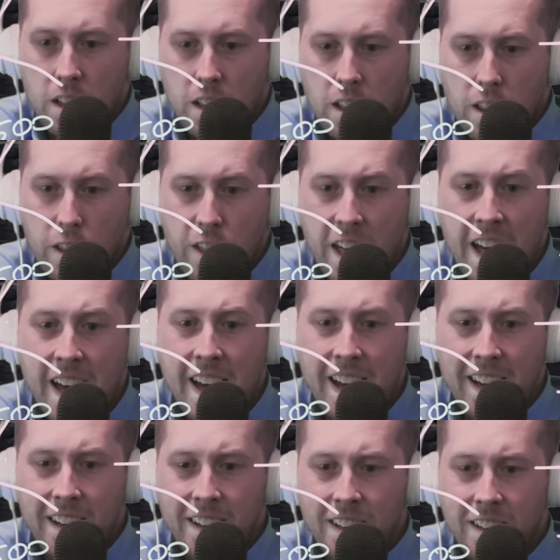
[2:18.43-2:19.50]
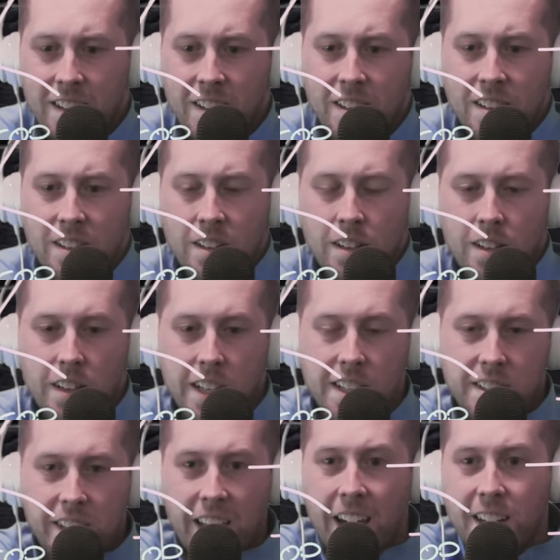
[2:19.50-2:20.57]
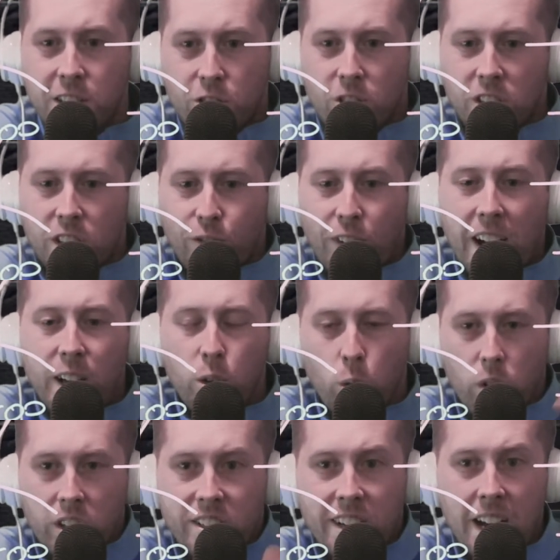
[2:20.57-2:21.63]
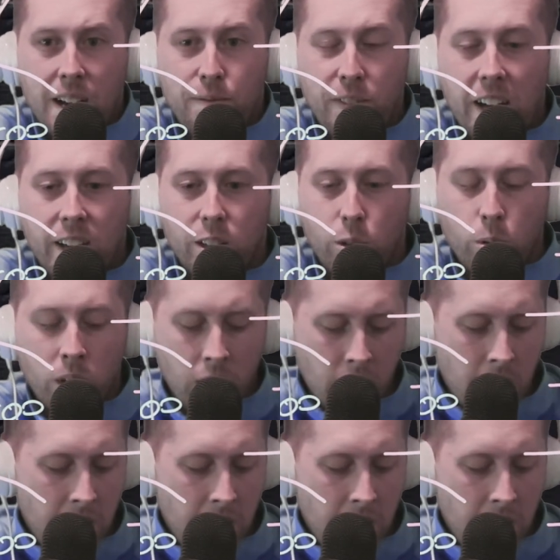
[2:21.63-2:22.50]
That is the extrinsic value, or the time value.